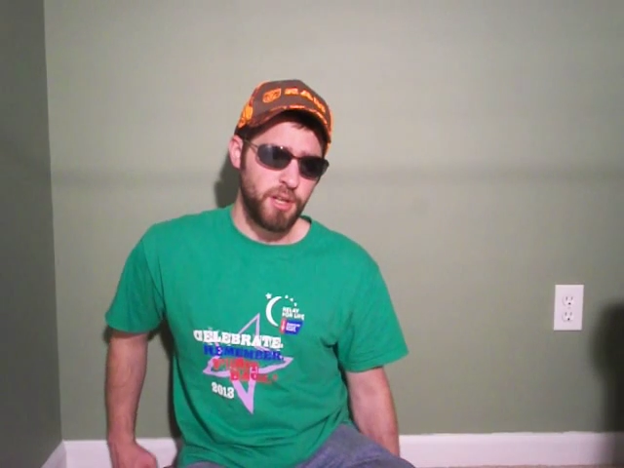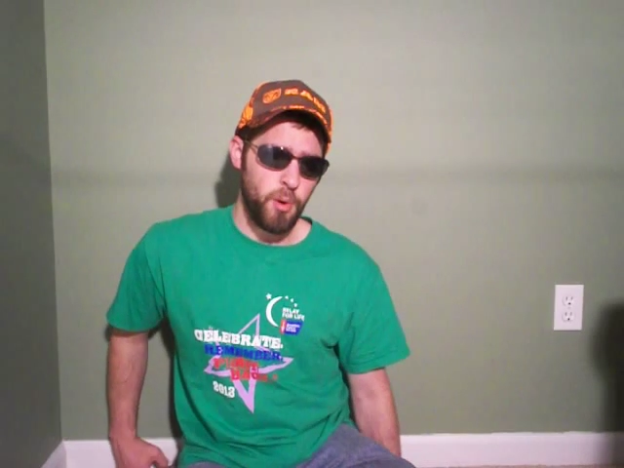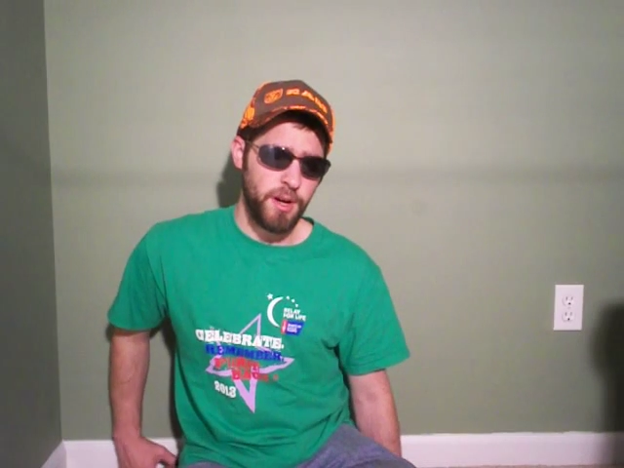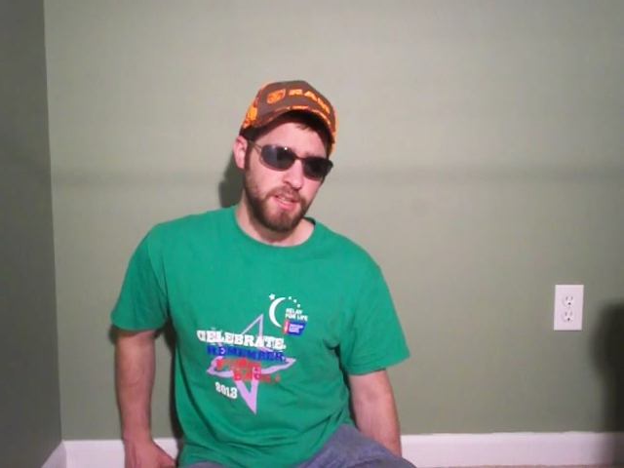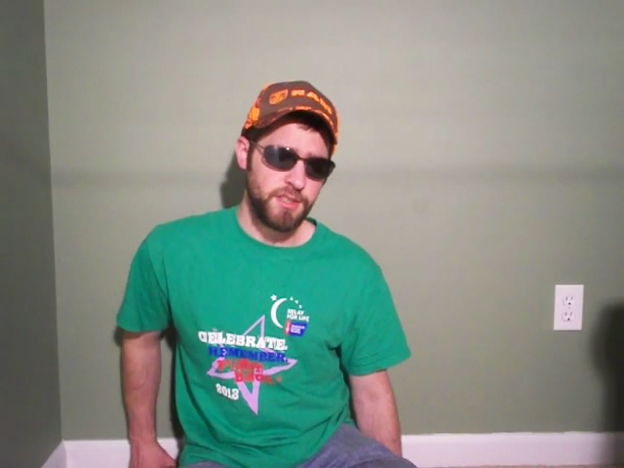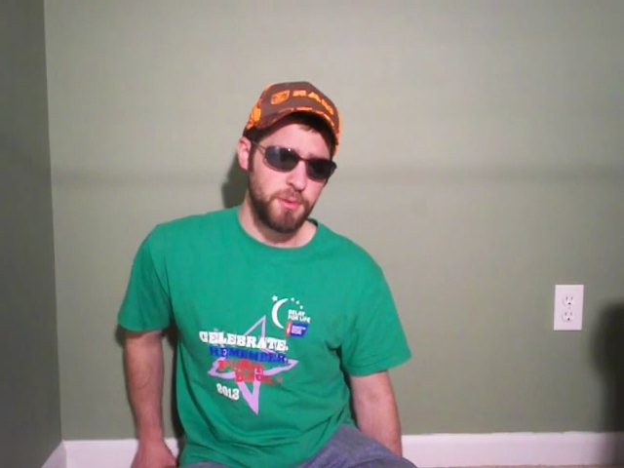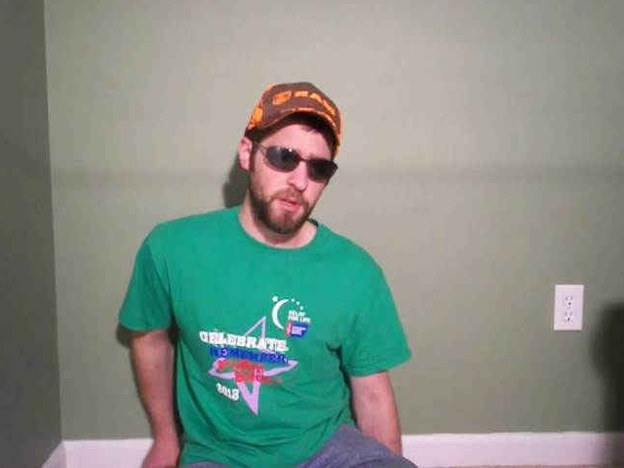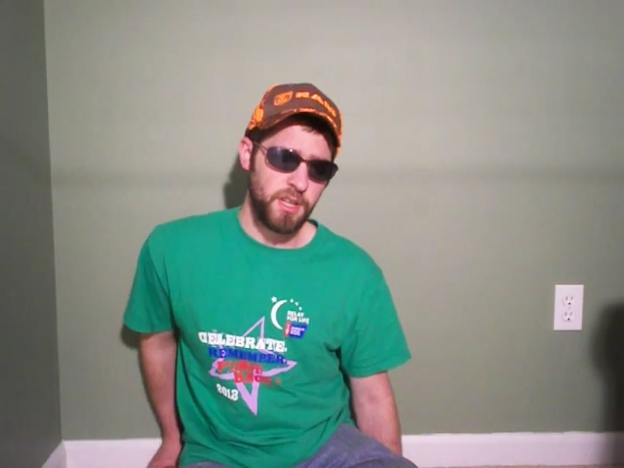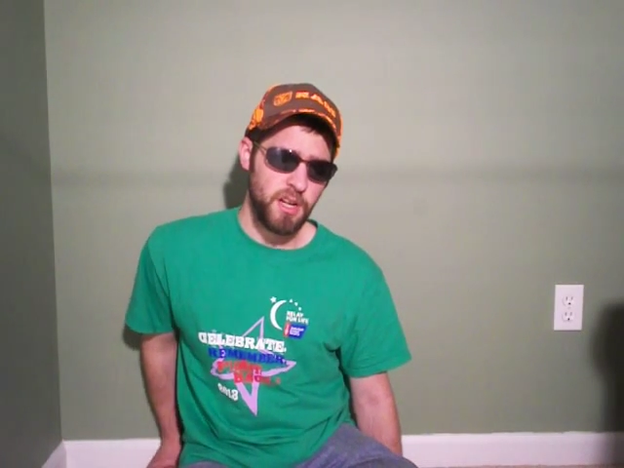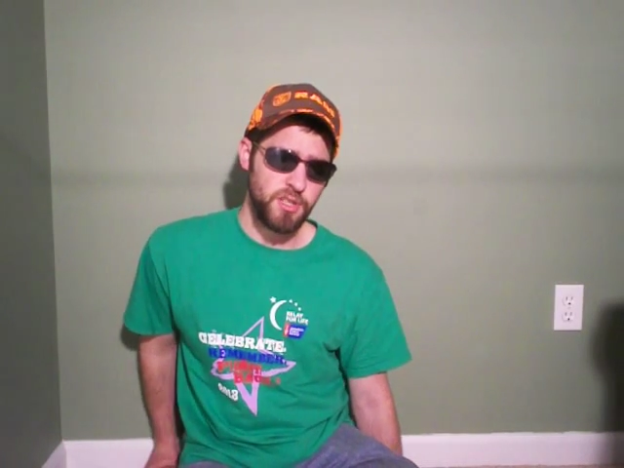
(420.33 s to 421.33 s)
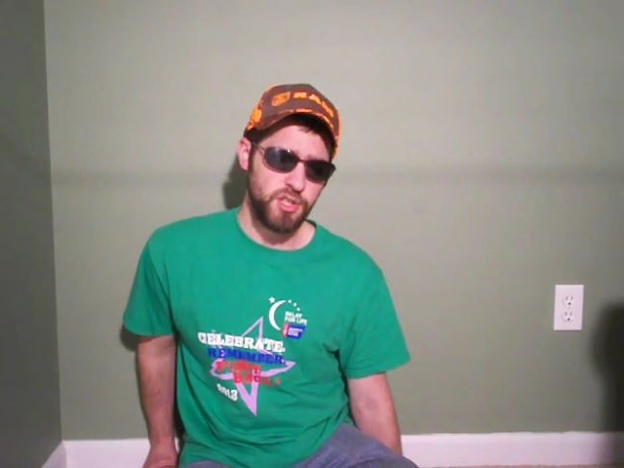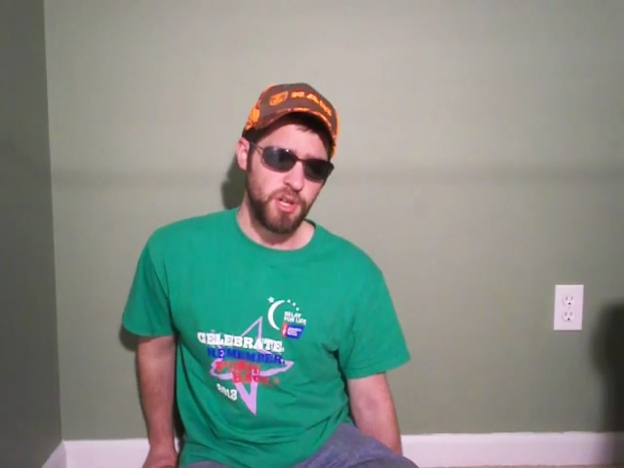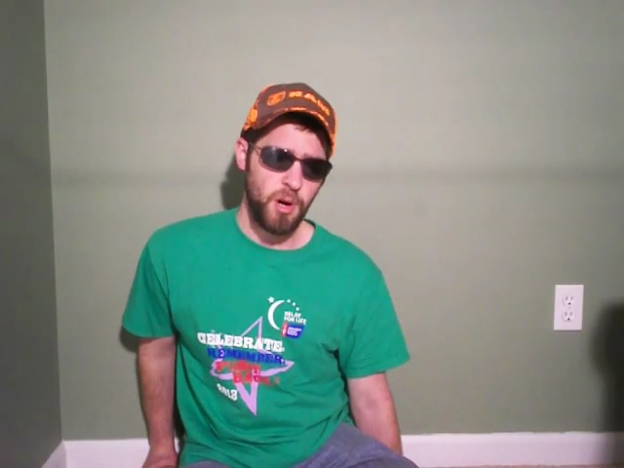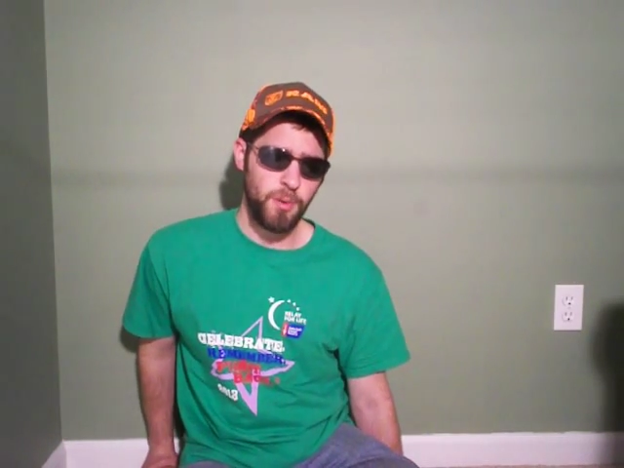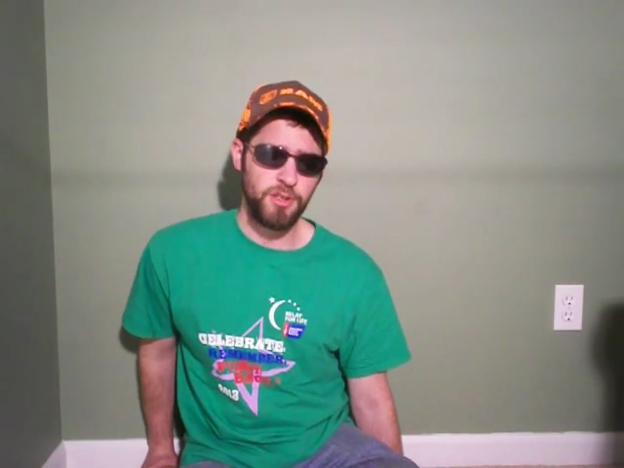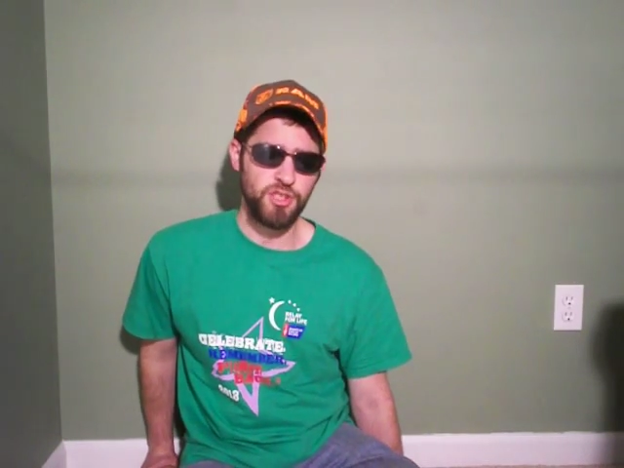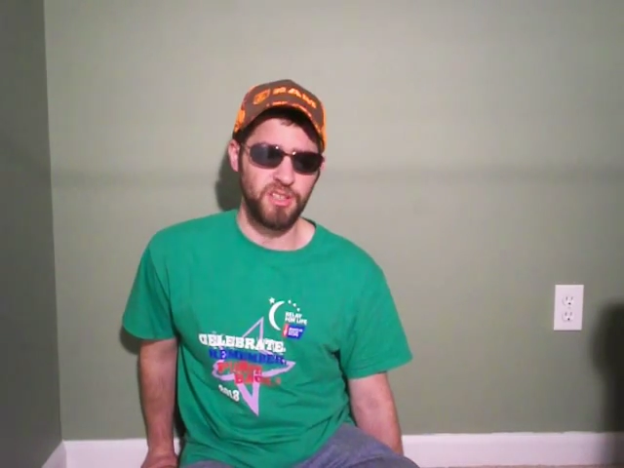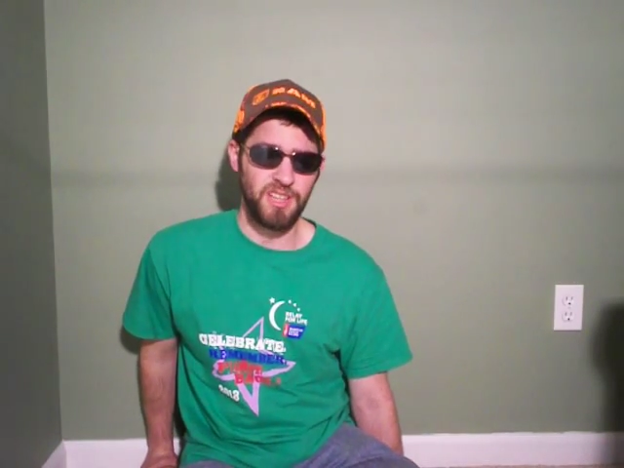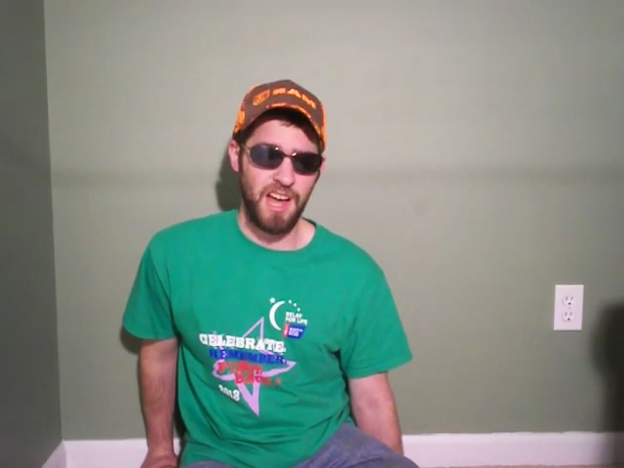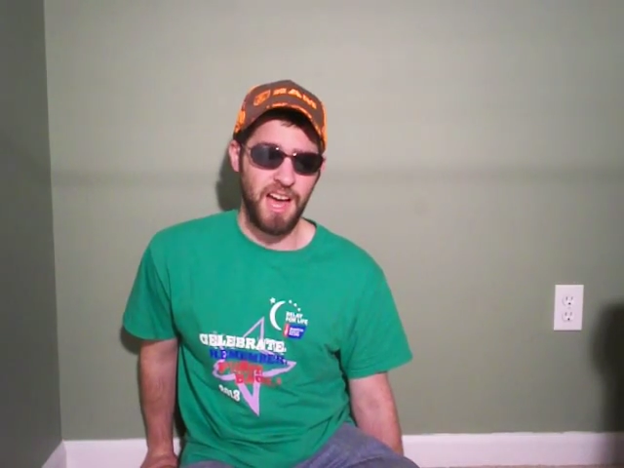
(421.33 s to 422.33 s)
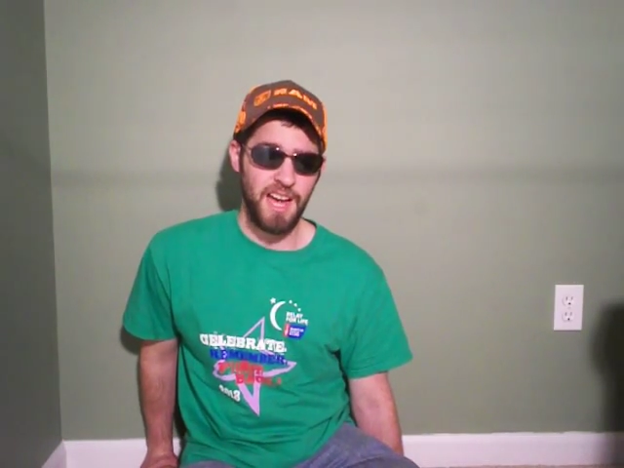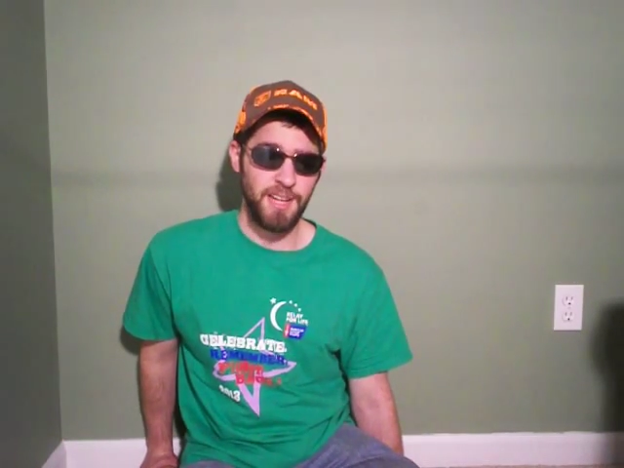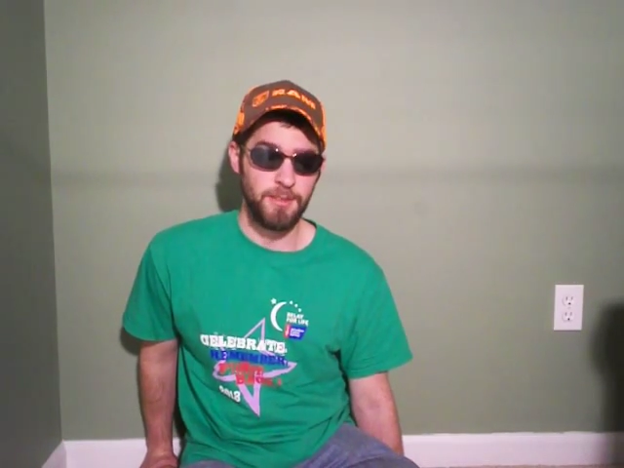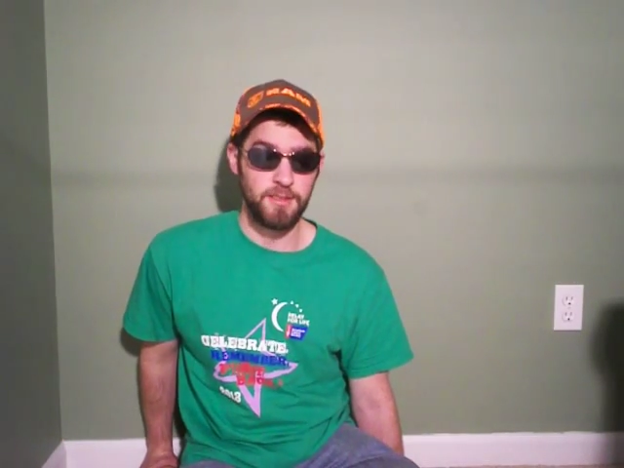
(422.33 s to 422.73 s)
on going to a gun show in July,